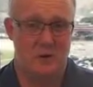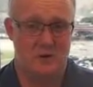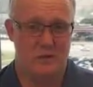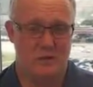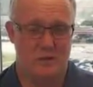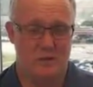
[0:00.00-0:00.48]

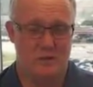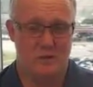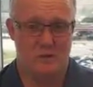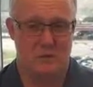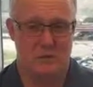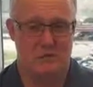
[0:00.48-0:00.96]

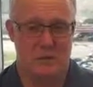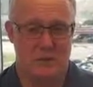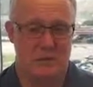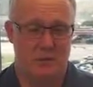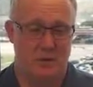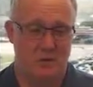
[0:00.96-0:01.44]
especially with a
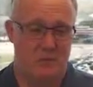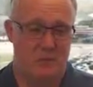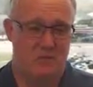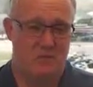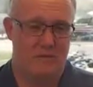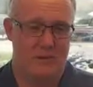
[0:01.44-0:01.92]
family of
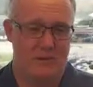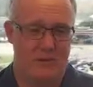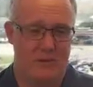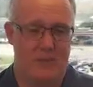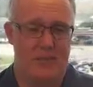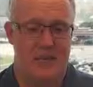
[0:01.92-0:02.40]
4 or 5,